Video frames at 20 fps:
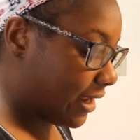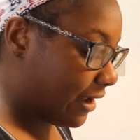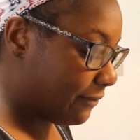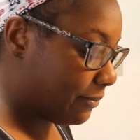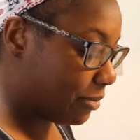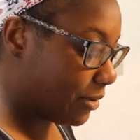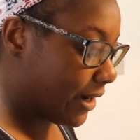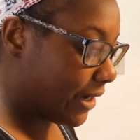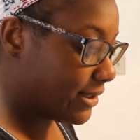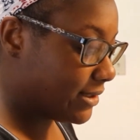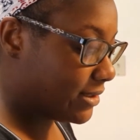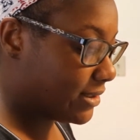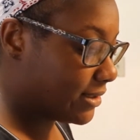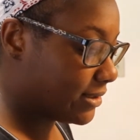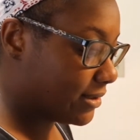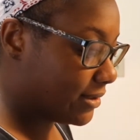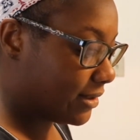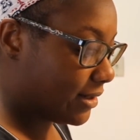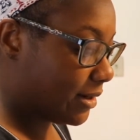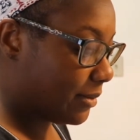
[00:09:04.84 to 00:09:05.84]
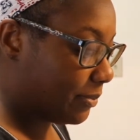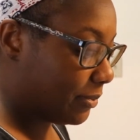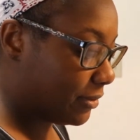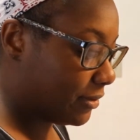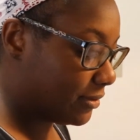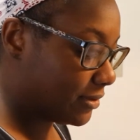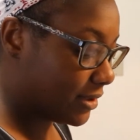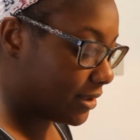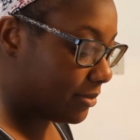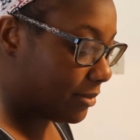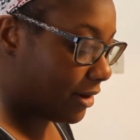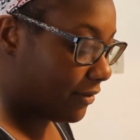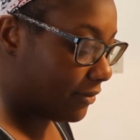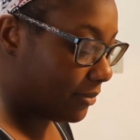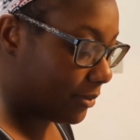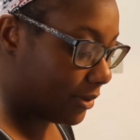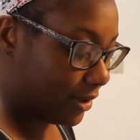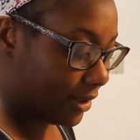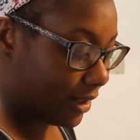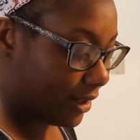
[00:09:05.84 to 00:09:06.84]
I priced just a couple. Some of
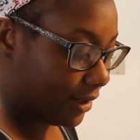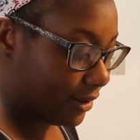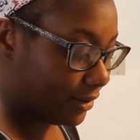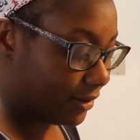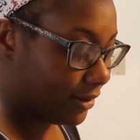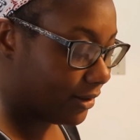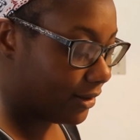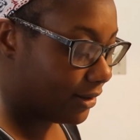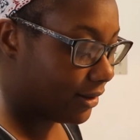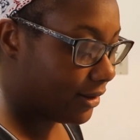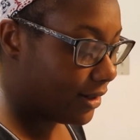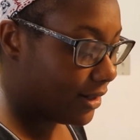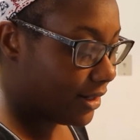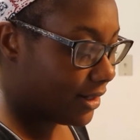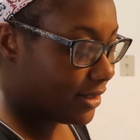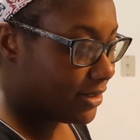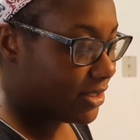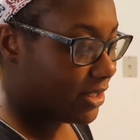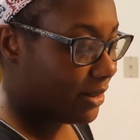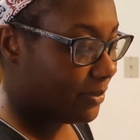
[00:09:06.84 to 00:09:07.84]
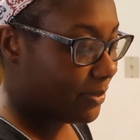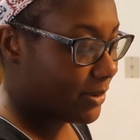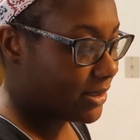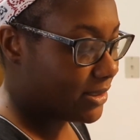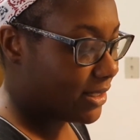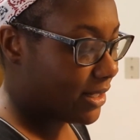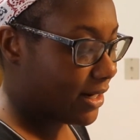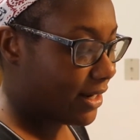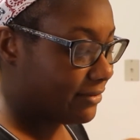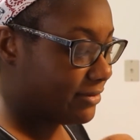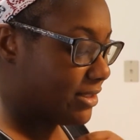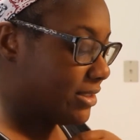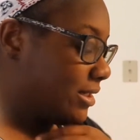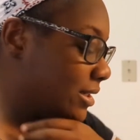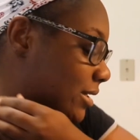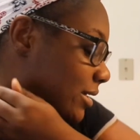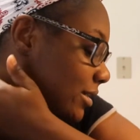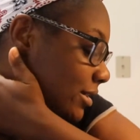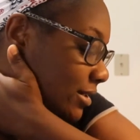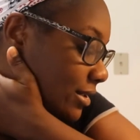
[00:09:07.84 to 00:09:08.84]
them are like the cheapest that I've
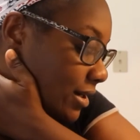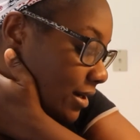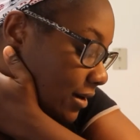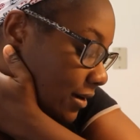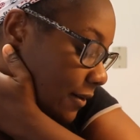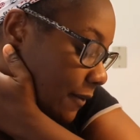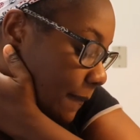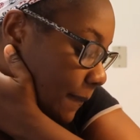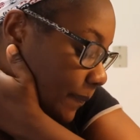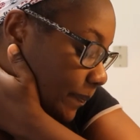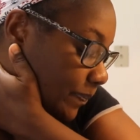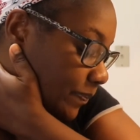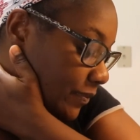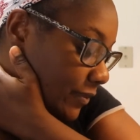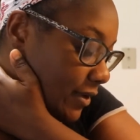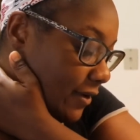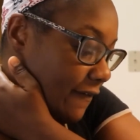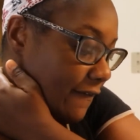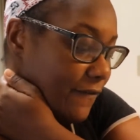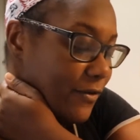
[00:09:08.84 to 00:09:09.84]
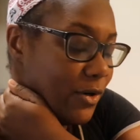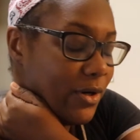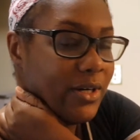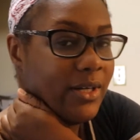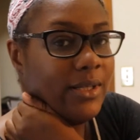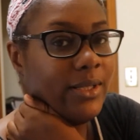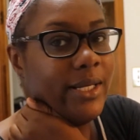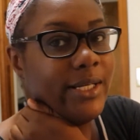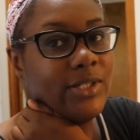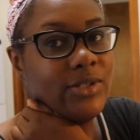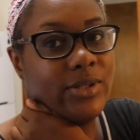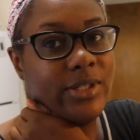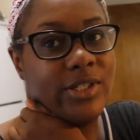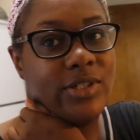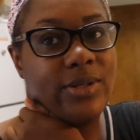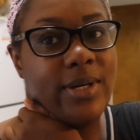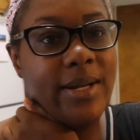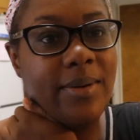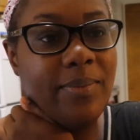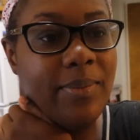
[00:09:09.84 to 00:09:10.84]
seen for an electric
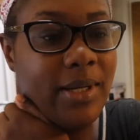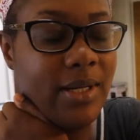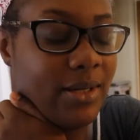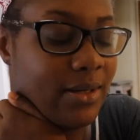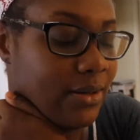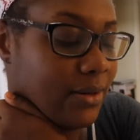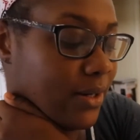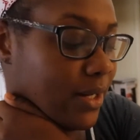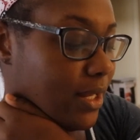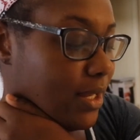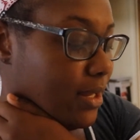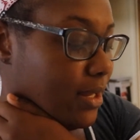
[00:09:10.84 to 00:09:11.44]
treadmill.